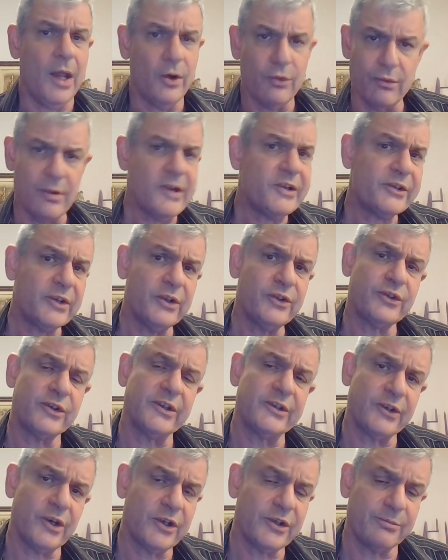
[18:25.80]
Research
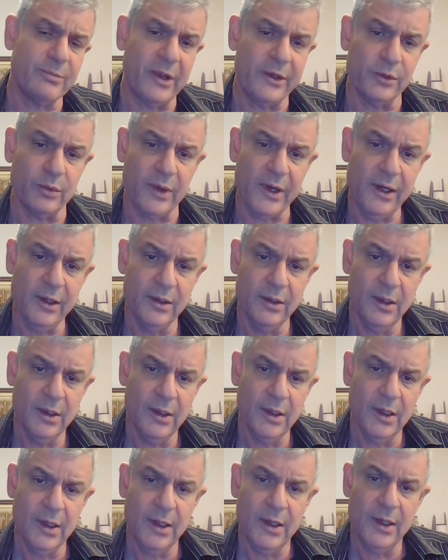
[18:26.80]
suggests, by the way,
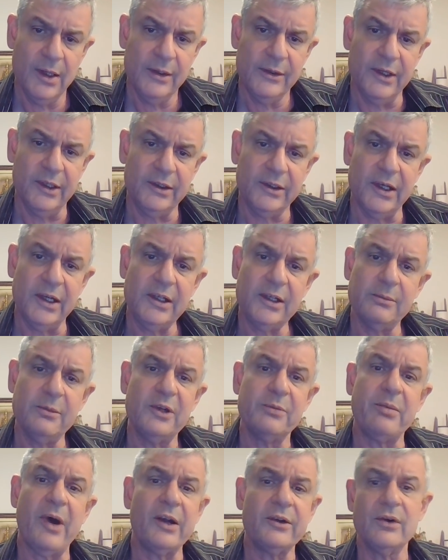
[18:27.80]
that
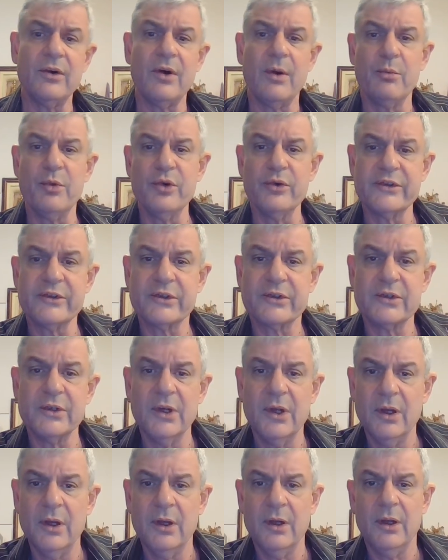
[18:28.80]
intimate partner
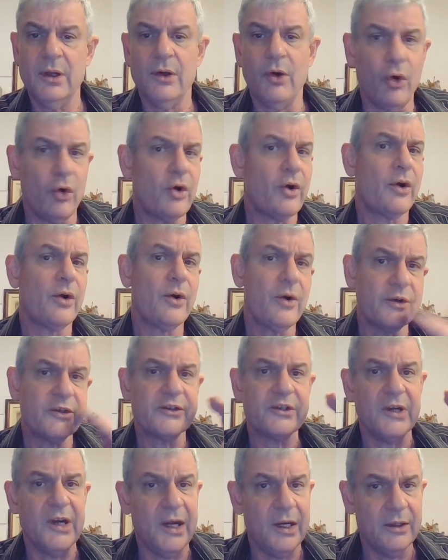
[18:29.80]
abuse
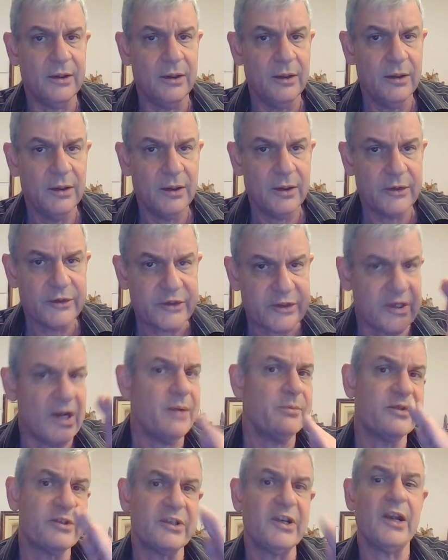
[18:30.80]
occurs in
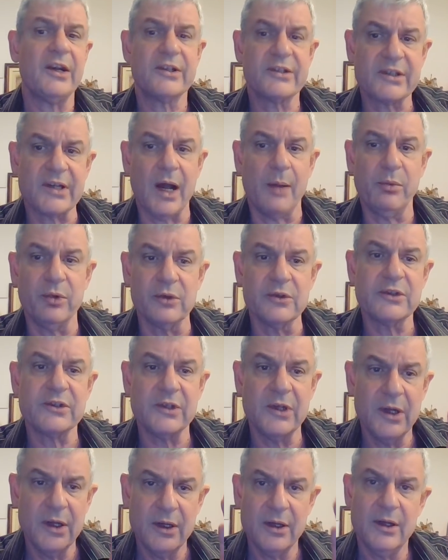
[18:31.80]
same-sex
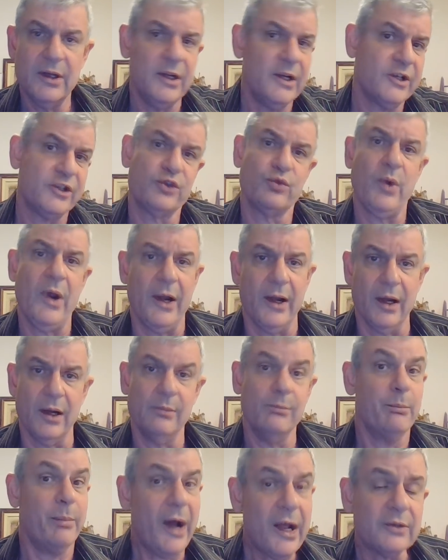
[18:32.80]
couples as well,
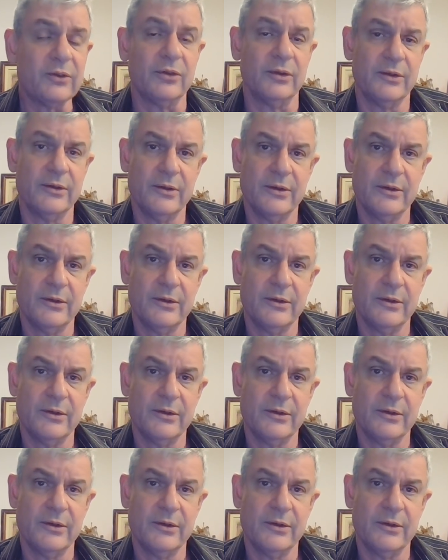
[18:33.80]
but